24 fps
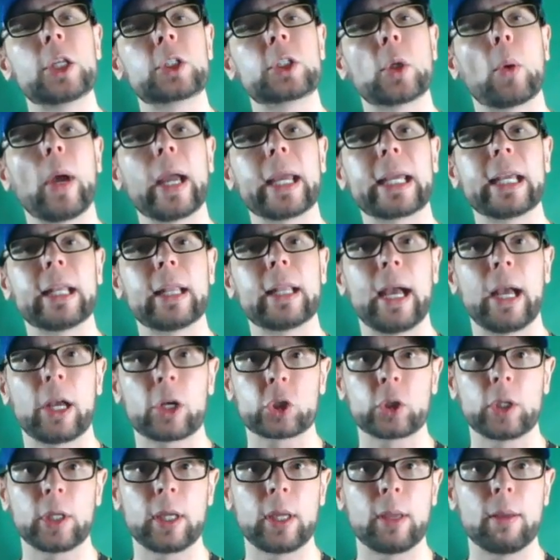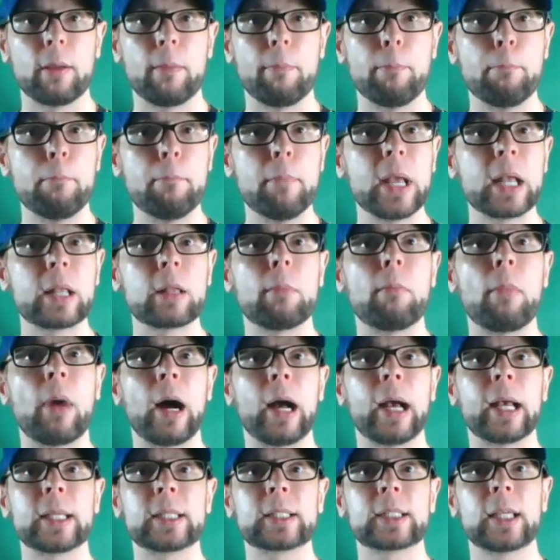So I can actually
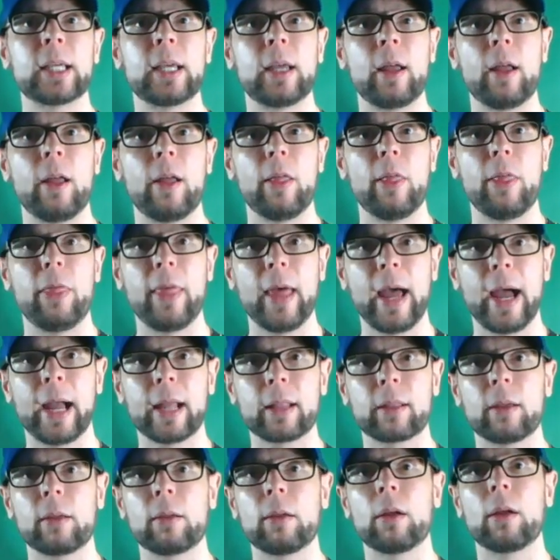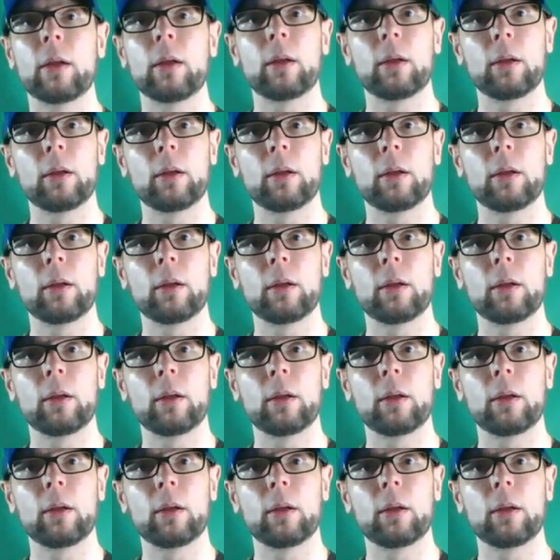minimize that,